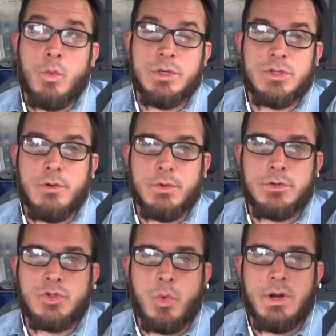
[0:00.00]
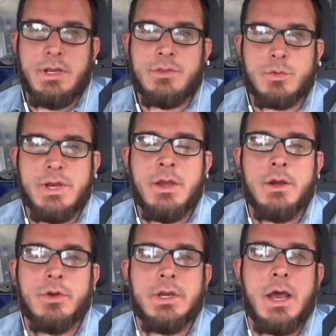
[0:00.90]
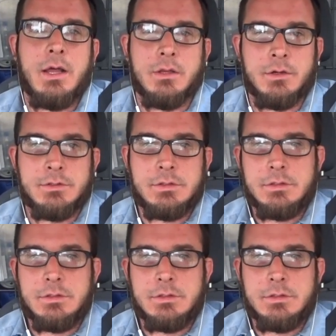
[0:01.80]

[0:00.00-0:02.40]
was over $2,300.